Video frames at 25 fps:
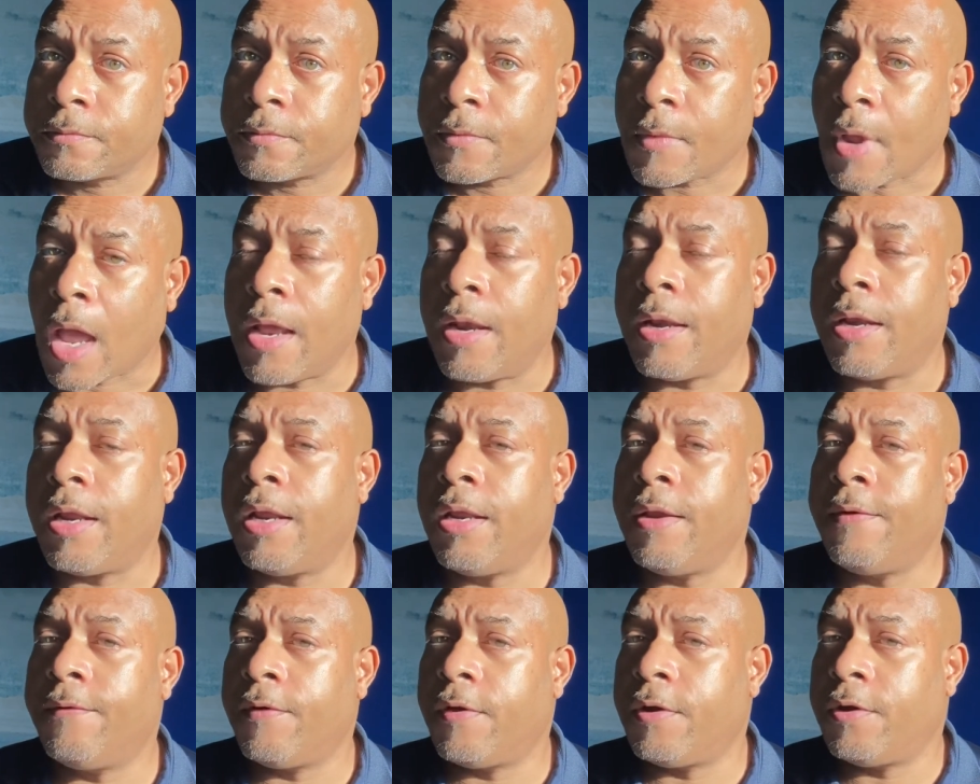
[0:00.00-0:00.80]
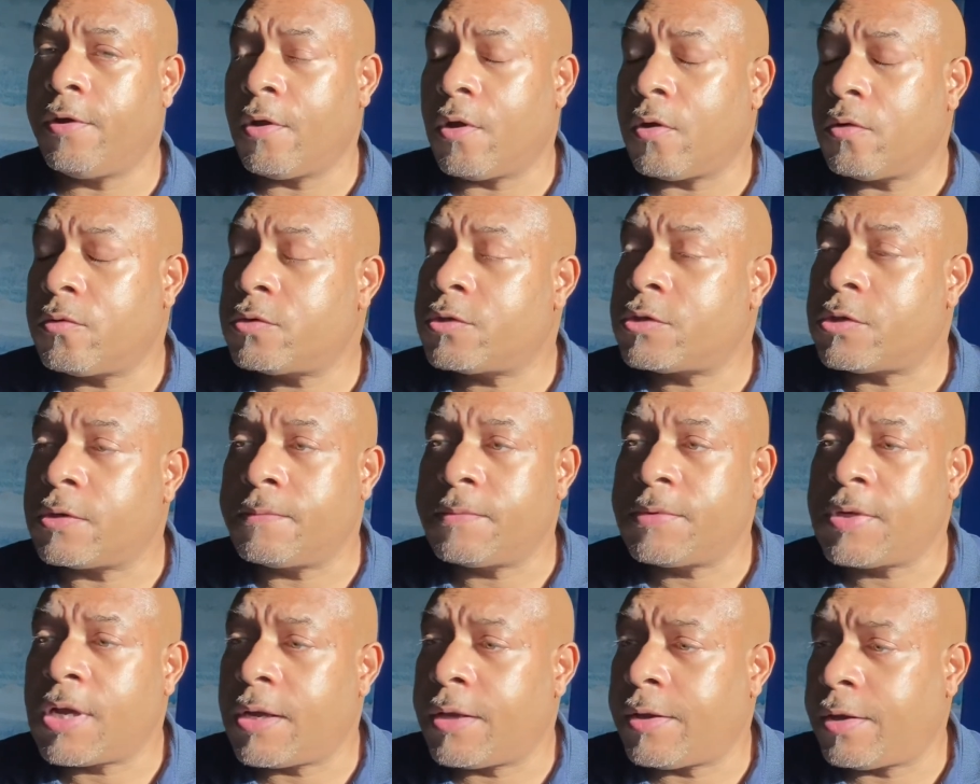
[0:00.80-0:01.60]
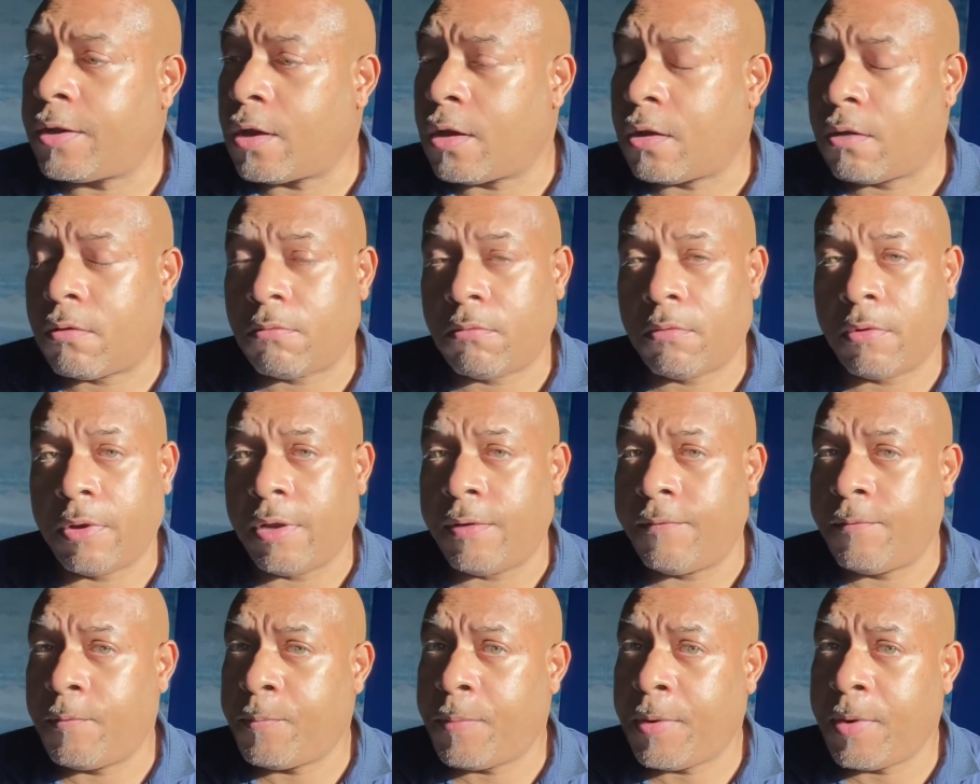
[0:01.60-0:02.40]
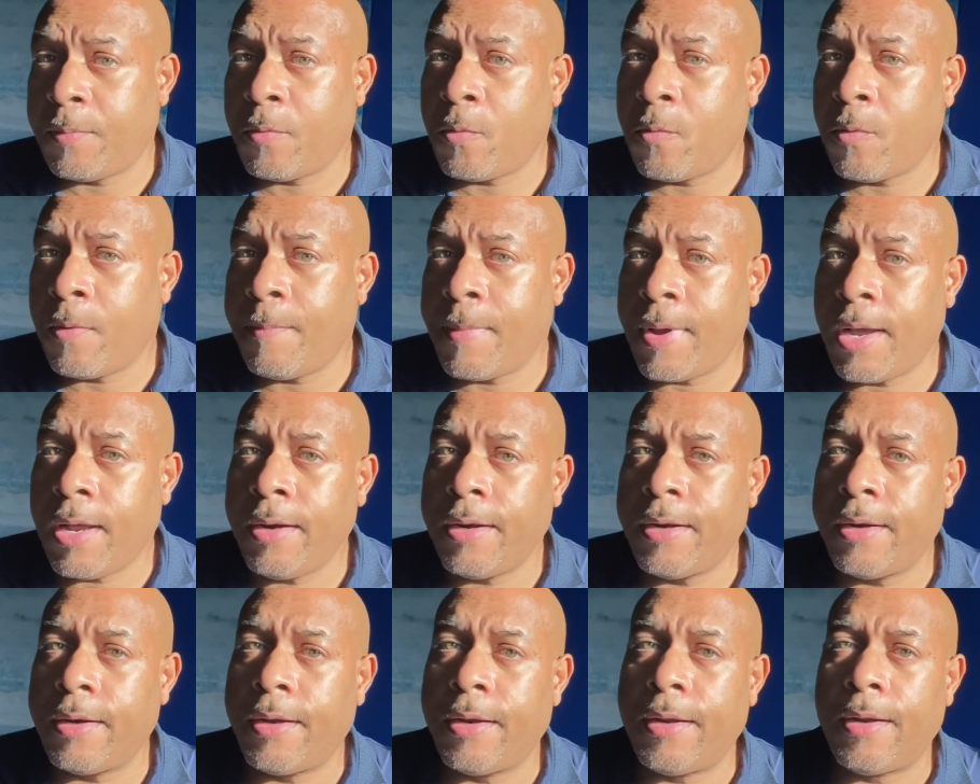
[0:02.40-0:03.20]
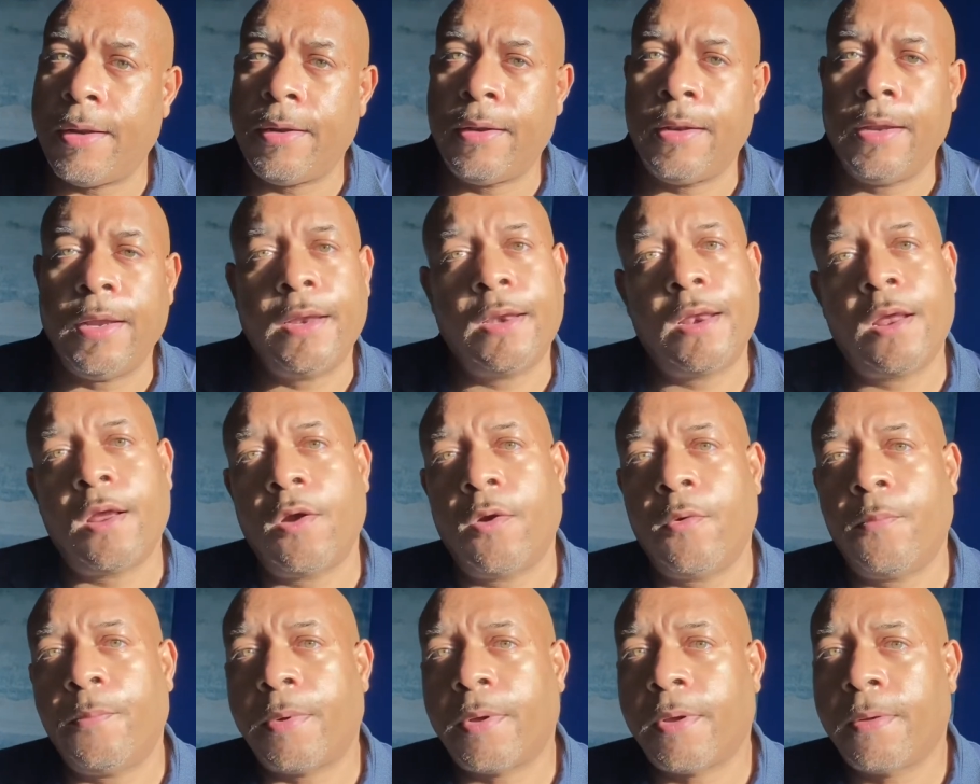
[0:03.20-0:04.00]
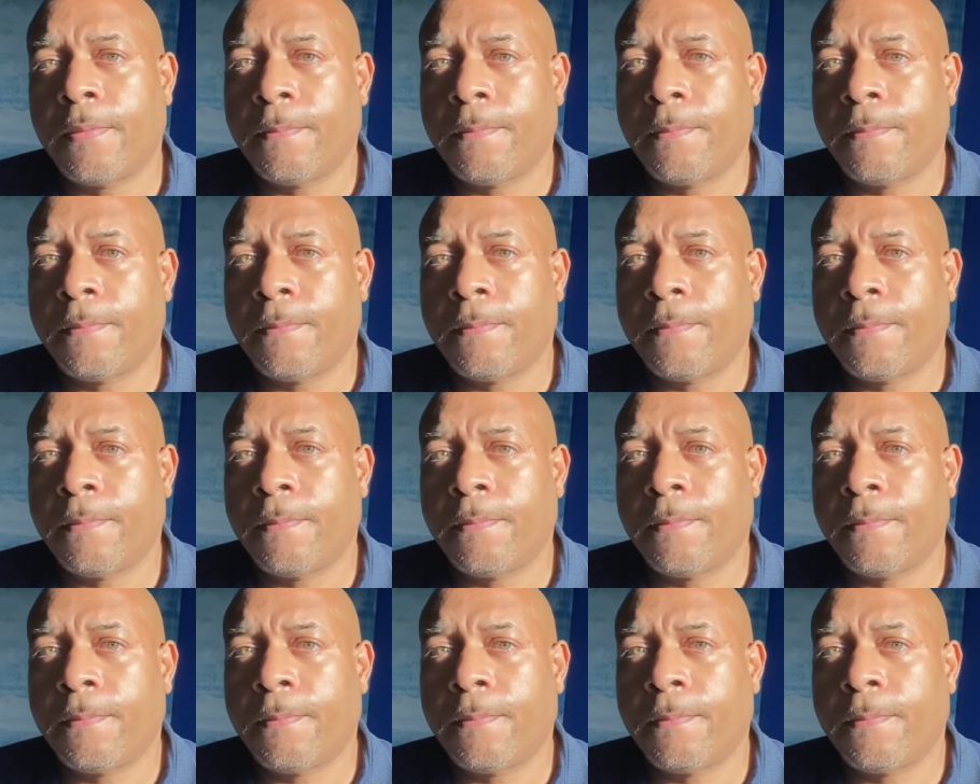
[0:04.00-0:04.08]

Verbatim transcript: And, you know, sometimes, yeah, even people with money need, need help.